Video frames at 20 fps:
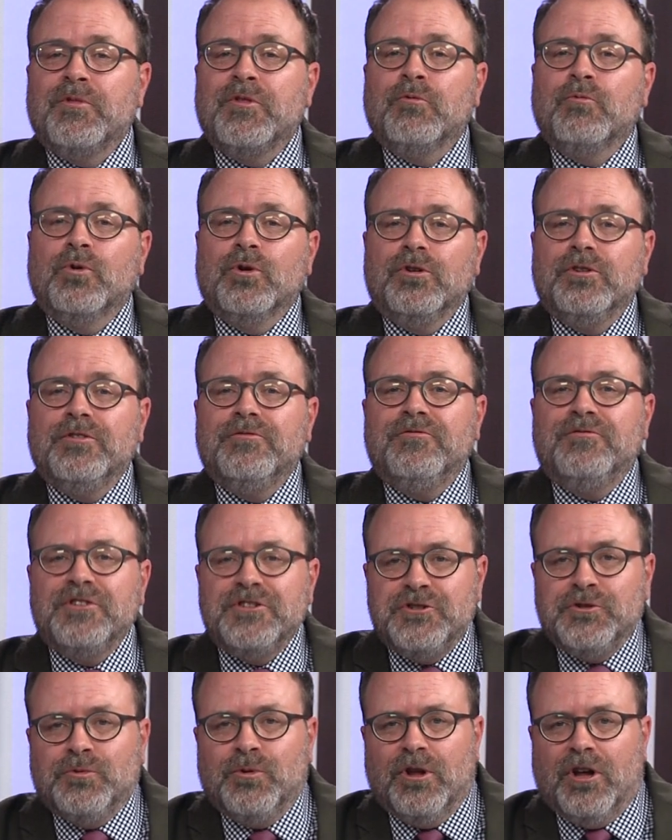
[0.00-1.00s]
the world of
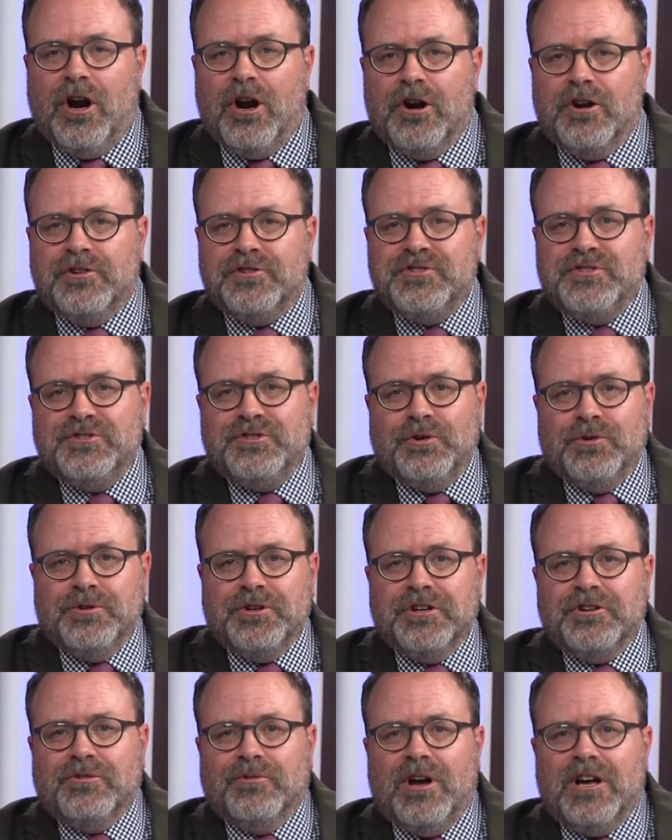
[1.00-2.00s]
visual arts.
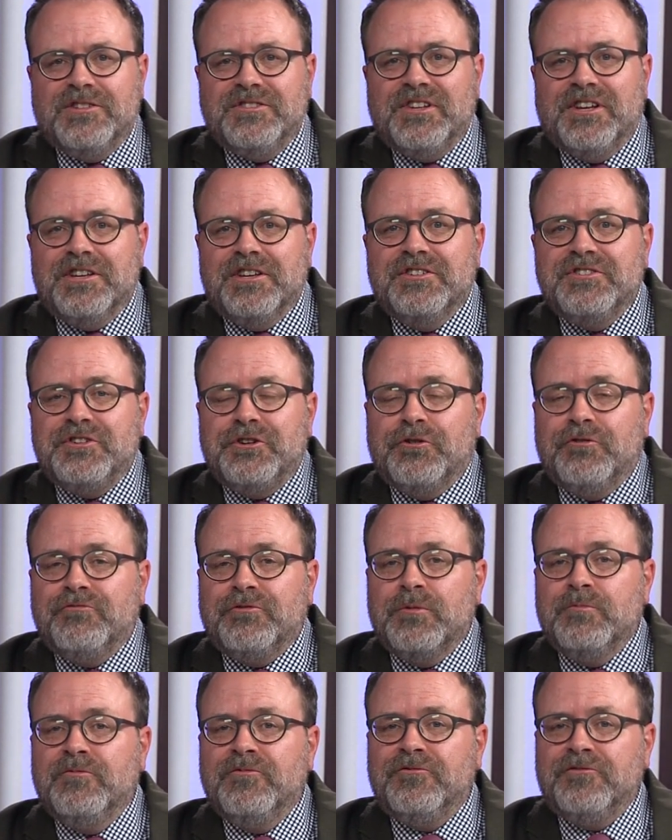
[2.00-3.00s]
Tony Carranza is here
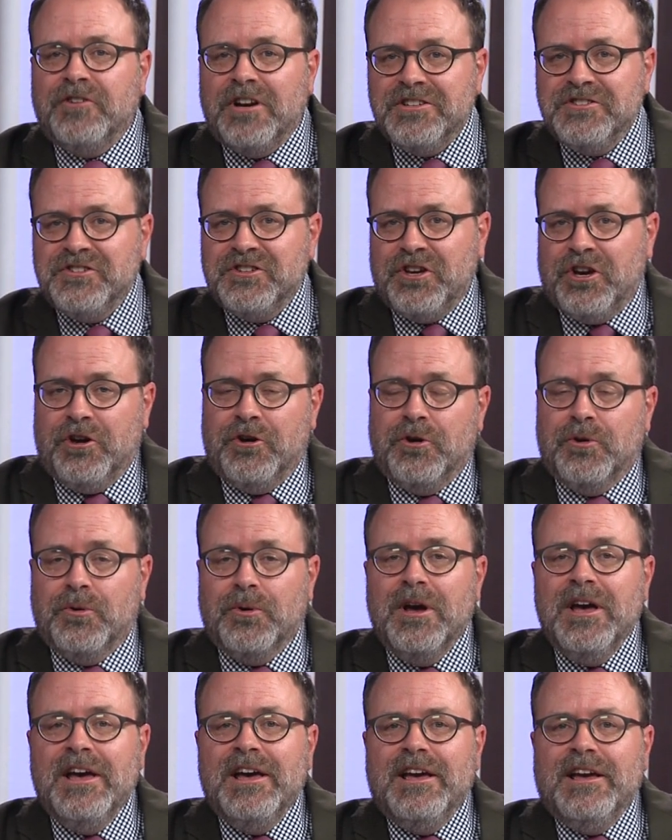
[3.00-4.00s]
from Fresco,